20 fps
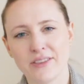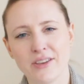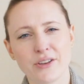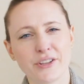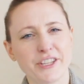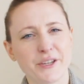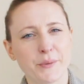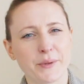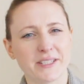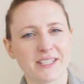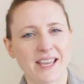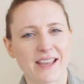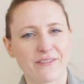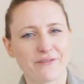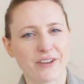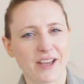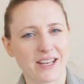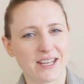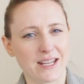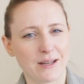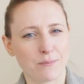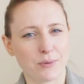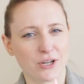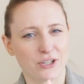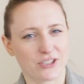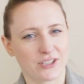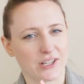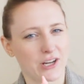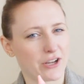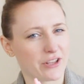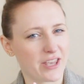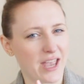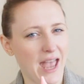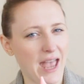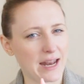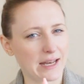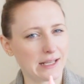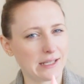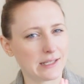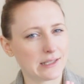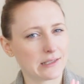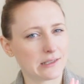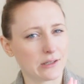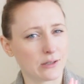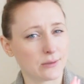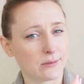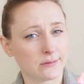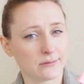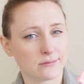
The only ones I can find in person are the Addies. So